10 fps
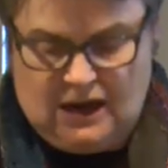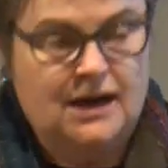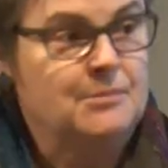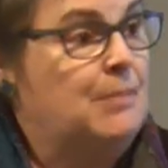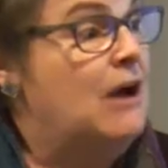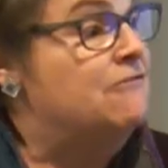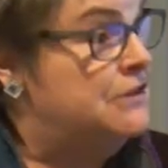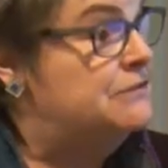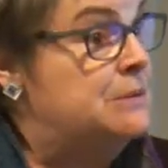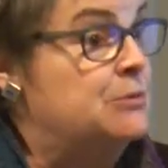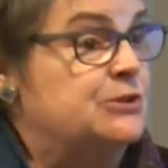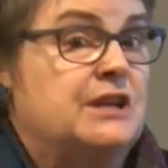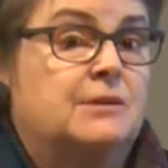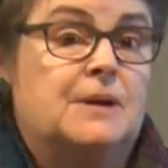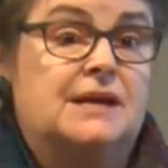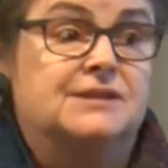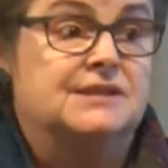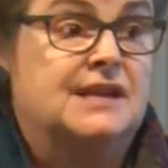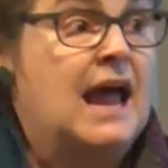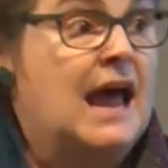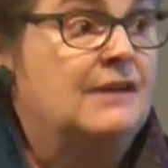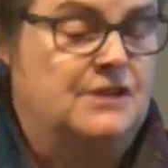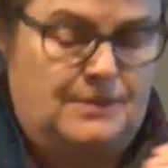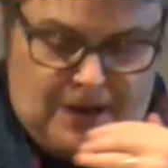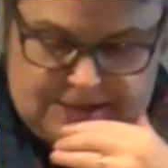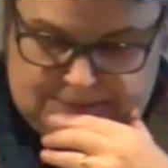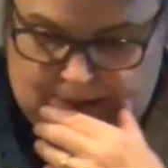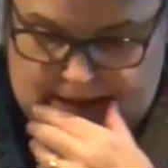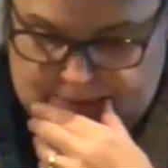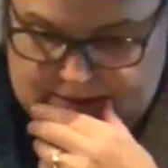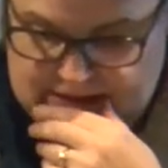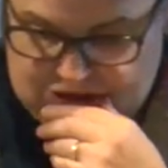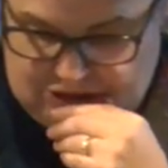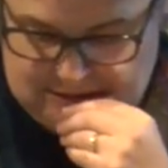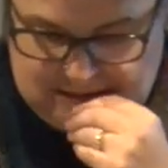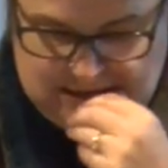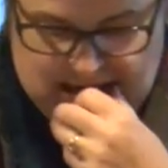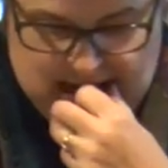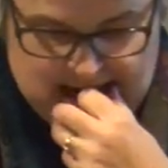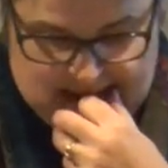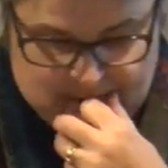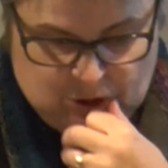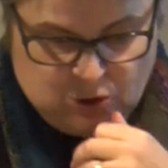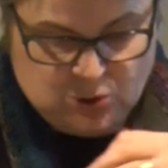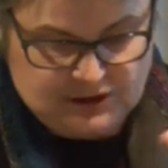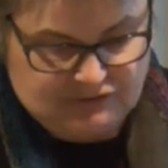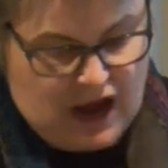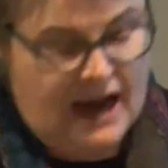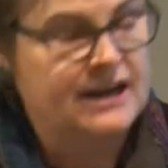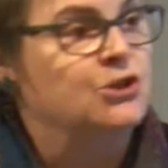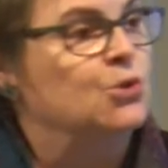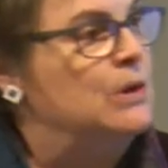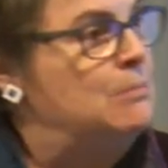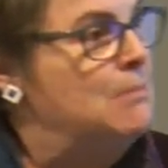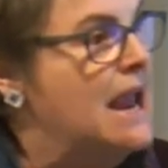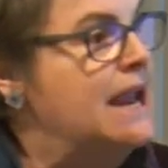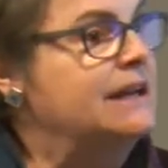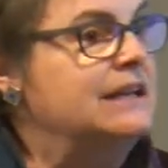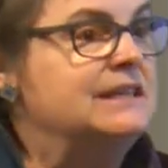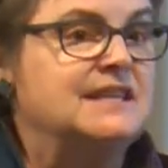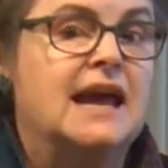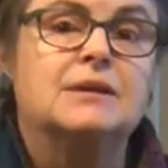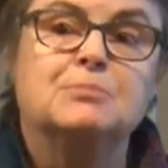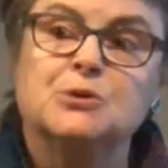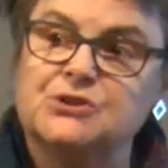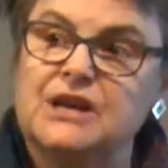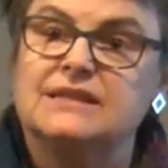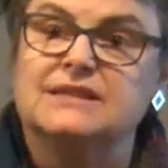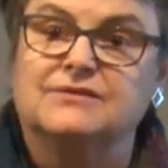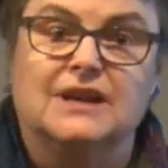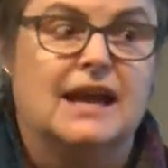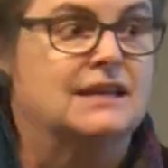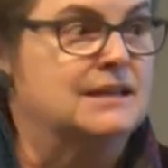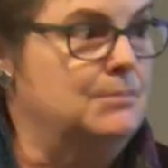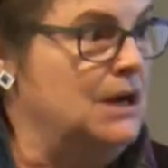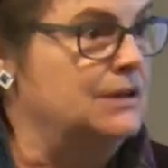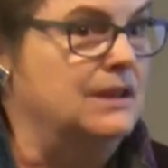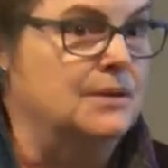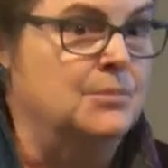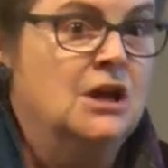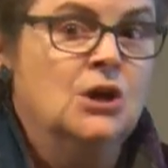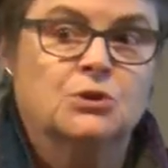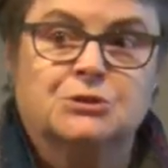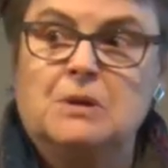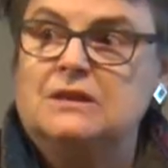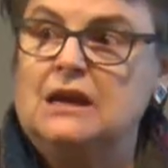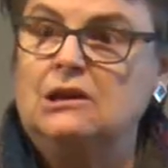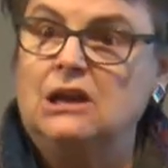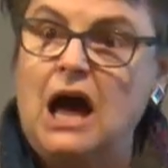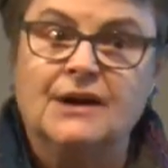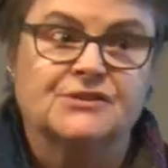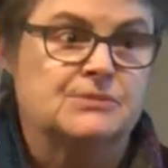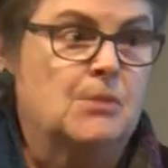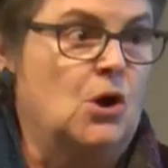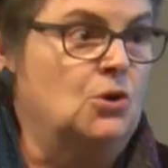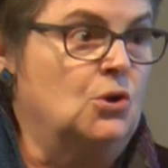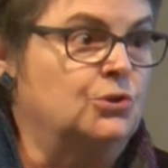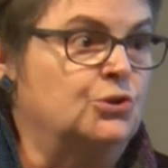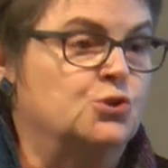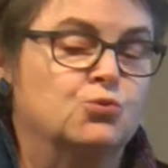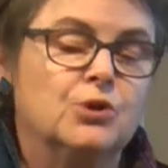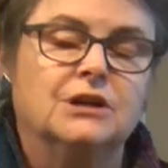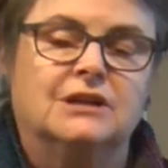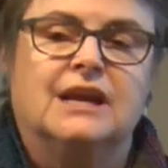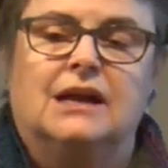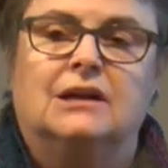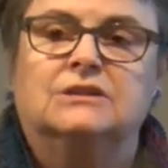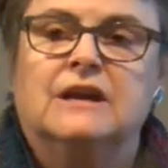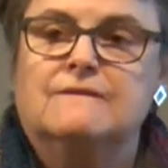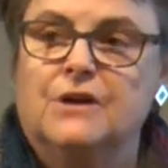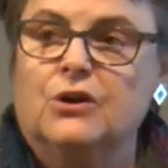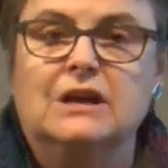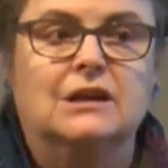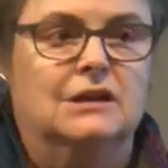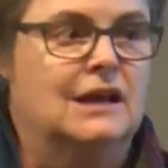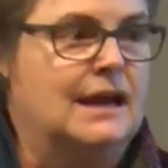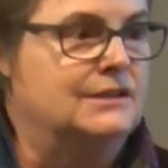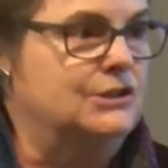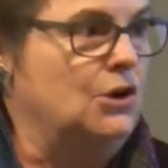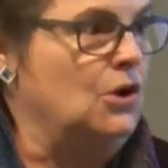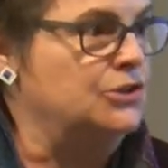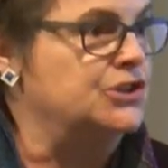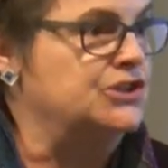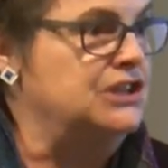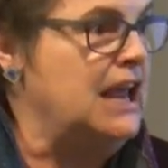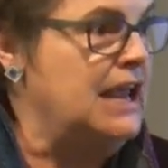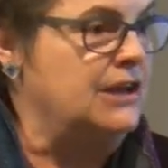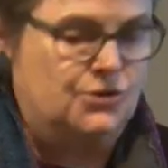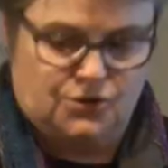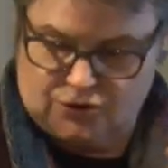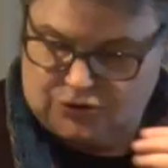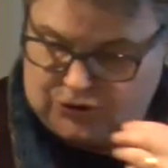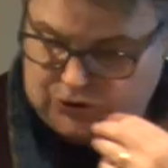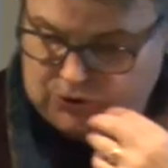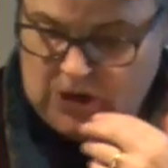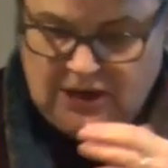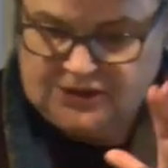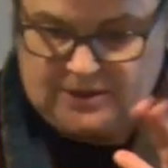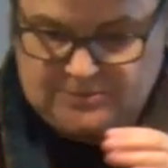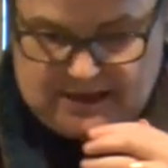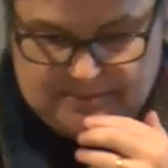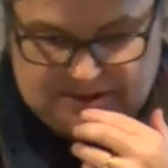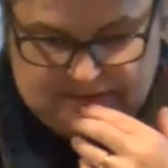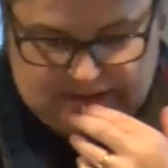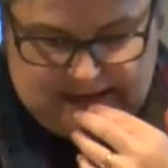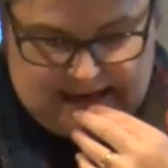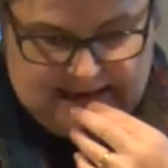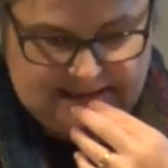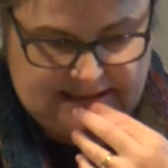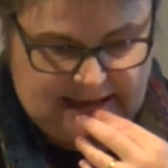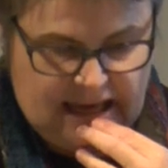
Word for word: um, about 50% of peasants, half of the peasant population, um, who divided the remaining 10% of land among them, which meant that a lot of smallholders really held very little land at all, just an acre or two, sometimes even less.